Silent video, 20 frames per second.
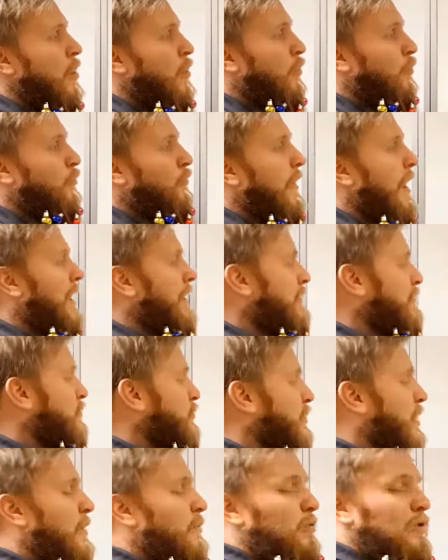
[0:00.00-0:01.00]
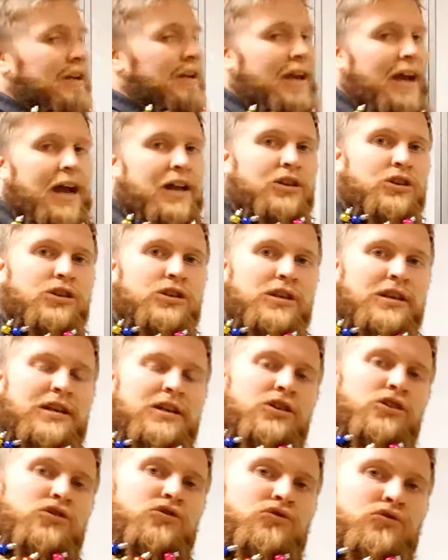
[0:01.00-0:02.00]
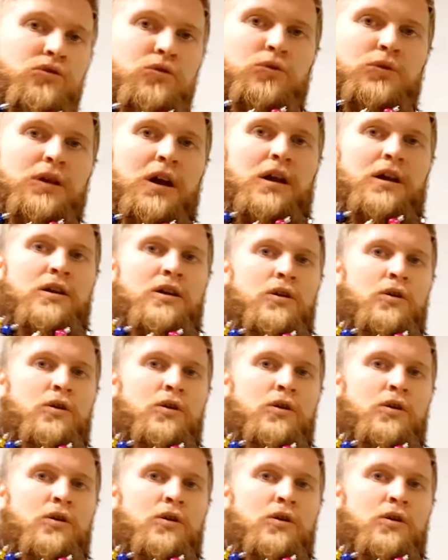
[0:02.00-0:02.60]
ran so he would catch the intruder.